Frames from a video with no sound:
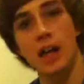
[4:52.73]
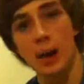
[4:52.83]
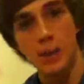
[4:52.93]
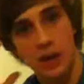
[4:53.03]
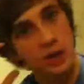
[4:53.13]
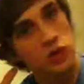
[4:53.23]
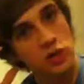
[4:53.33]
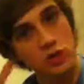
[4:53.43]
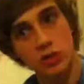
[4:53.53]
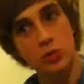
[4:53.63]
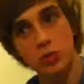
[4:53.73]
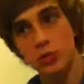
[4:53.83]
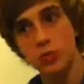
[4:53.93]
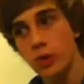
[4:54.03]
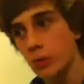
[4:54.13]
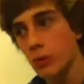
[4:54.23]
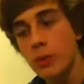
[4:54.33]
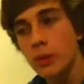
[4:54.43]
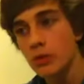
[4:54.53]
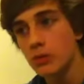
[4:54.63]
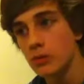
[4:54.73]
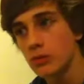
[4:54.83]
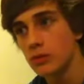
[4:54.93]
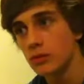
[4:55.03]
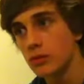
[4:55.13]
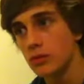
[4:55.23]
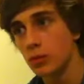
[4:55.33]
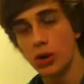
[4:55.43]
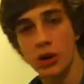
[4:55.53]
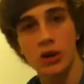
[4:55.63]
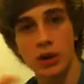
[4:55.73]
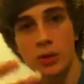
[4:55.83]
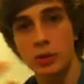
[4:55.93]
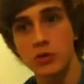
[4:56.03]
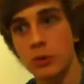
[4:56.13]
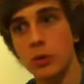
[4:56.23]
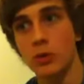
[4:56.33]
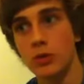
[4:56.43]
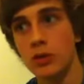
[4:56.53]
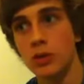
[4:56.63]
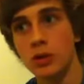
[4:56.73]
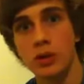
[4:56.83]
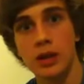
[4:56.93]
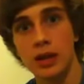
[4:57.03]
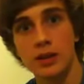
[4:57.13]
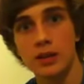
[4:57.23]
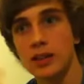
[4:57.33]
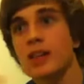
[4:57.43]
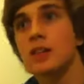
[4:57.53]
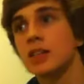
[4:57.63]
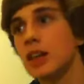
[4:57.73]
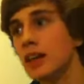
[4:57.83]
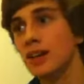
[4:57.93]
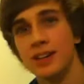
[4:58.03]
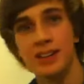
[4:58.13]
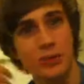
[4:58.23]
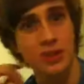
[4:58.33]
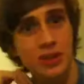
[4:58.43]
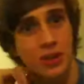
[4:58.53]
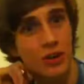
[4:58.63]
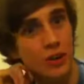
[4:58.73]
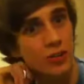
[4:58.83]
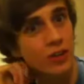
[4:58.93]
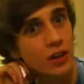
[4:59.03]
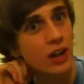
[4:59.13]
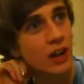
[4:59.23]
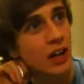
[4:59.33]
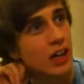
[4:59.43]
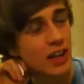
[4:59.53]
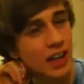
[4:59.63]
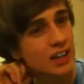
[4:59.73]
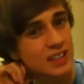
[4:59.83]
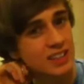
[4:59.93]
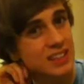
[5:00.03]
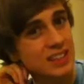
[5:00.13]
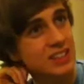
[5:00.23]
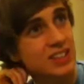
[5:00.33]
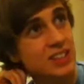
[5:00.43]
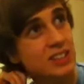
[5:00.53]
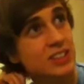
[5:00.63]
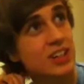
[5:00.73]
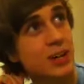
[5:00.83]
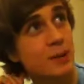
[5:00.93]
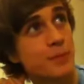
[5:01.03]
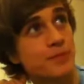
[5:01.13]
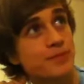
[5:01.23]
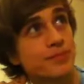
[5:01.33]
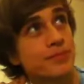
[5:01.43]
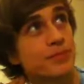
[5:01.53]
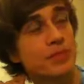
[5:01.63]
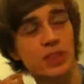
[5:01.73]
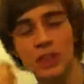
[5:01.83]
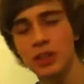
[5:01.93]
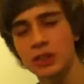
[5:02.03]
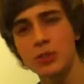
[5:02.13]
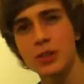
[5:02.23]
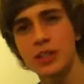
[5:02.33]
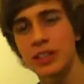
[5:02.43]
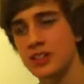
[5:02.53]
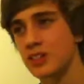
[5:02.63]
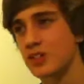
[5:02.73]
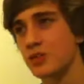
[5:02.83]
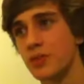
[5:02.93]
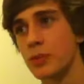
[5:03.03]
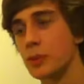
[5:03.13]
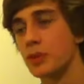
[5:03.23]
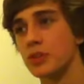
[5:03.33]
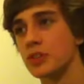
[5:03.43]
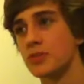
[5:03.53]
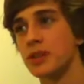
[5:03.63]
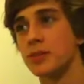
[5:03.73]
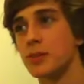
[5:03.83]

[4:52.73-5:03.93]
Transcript: I mean, 100 years ago, women weren't able to vote. Like, that was unheard of. And it's just, There's so many things you can do for people to just make